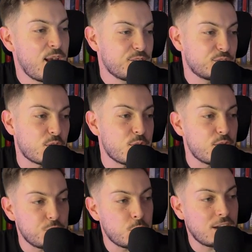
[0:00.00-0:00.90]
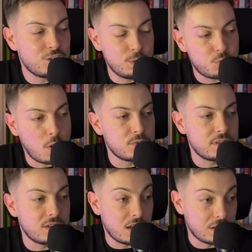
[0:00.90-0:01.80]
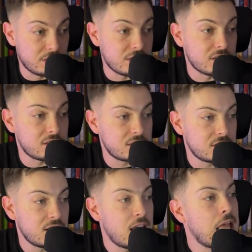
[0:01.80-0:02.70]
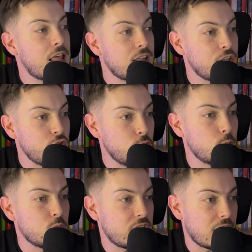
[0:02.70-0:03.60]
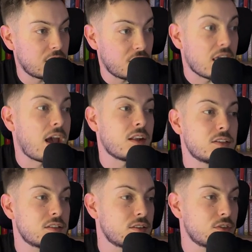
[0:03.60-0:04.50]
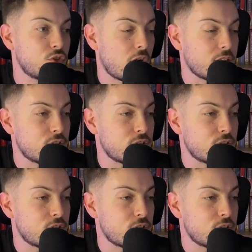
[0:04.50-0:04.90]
So, if you actually prompted like this, you will get that, right?